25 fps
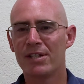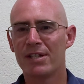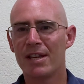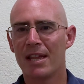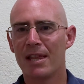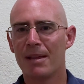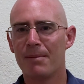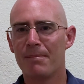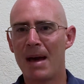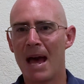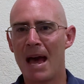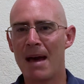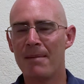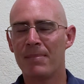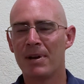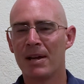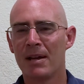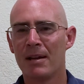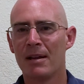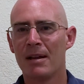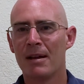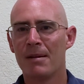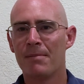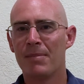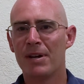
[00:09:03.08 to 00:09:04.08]
on the map,
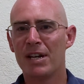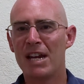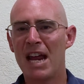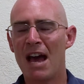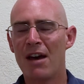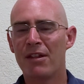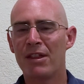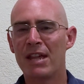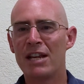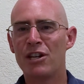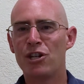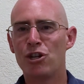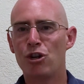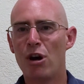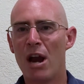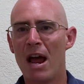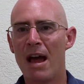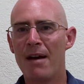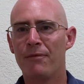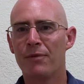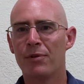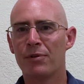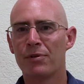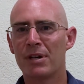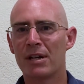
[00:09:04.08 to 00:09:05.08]
but how they
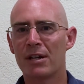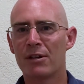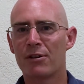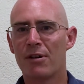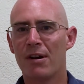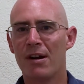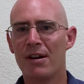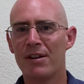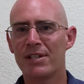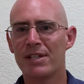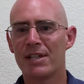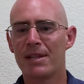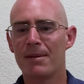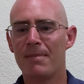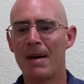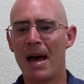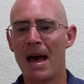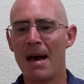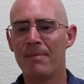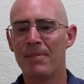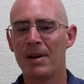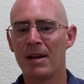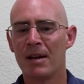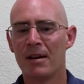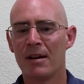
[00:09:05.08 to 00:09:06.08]
traveled across the
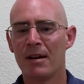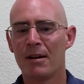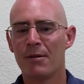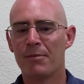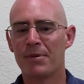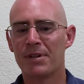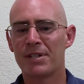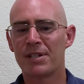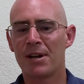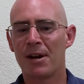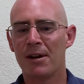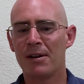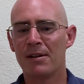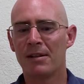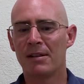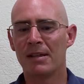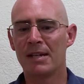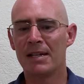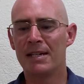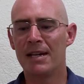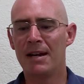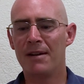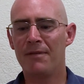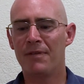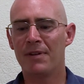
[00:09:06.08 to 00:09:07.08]
map was totally
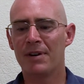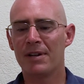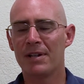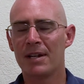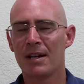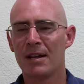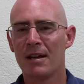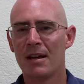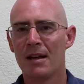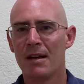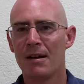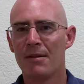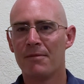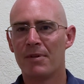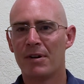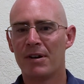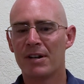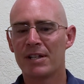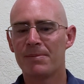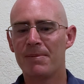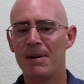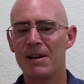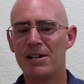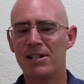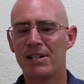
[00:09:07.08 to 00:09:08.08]
different, where
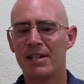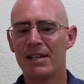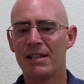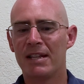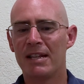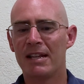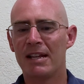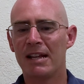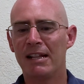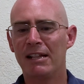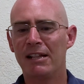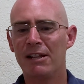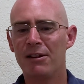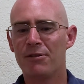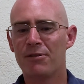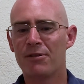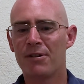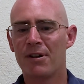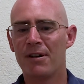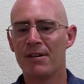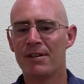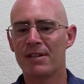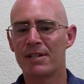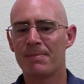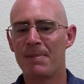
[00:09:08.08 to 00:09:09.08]
especially the ileal
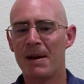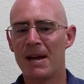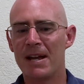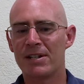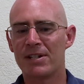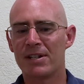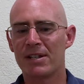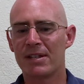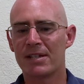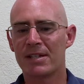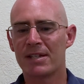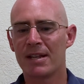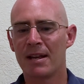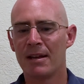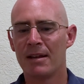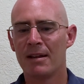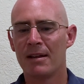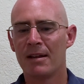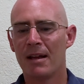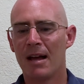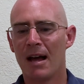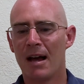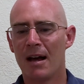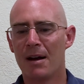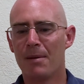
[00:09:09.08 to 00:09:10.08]
Crohn's patients
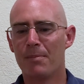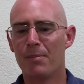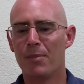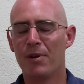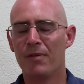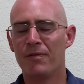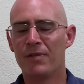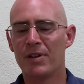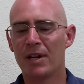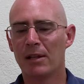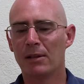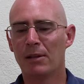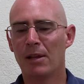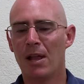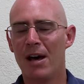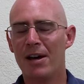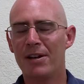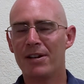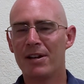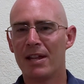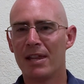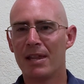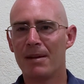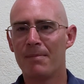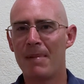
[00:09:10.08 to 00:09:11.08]
moved a
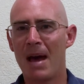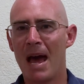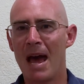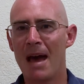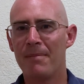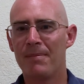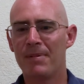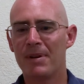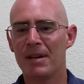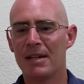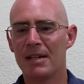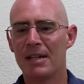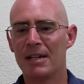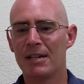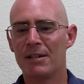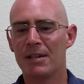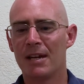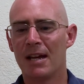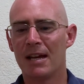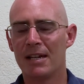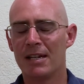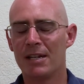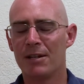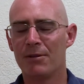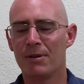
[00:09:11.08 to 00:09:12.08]
lot on the map
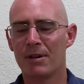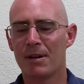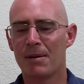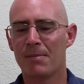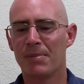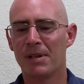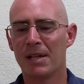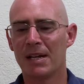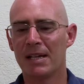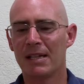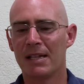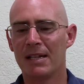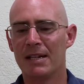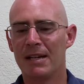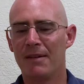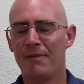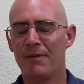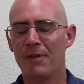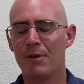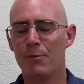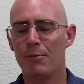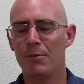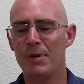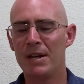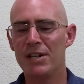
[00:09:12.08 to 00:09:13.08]
into a completely
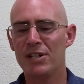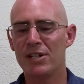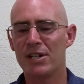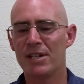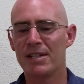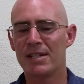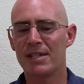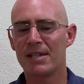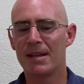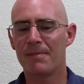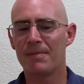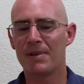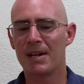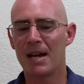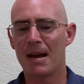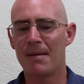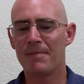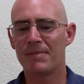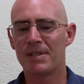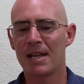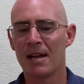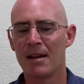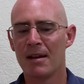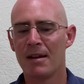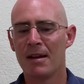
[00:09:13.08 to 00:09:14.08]
different region
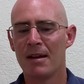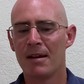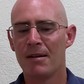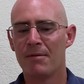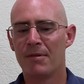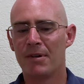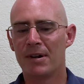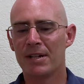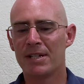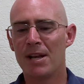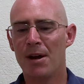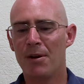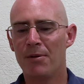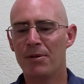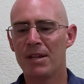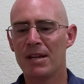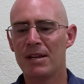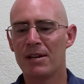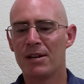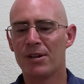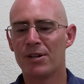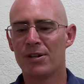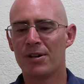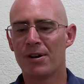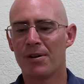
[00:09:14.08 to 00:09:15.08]
sometimes, whereas healthy
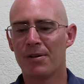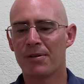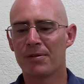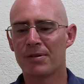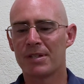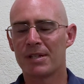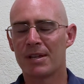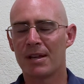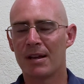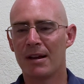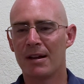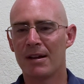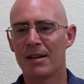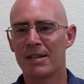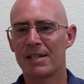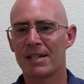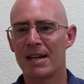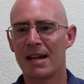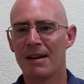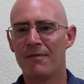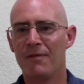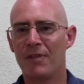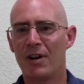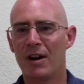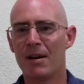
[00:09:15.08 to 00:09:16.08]
controls
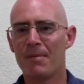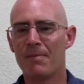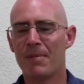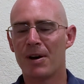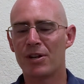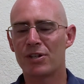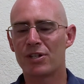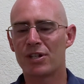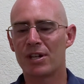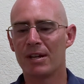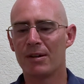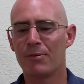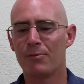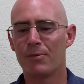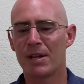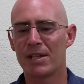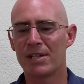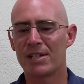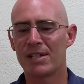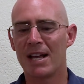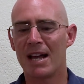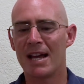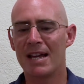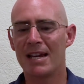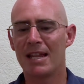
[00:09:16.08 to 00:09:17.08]
stayed very much in one
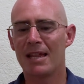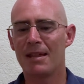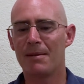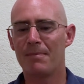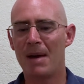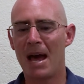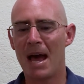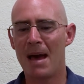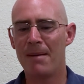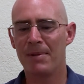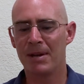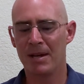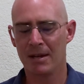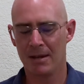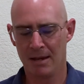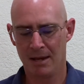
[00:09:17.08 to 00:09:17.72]
side of the map.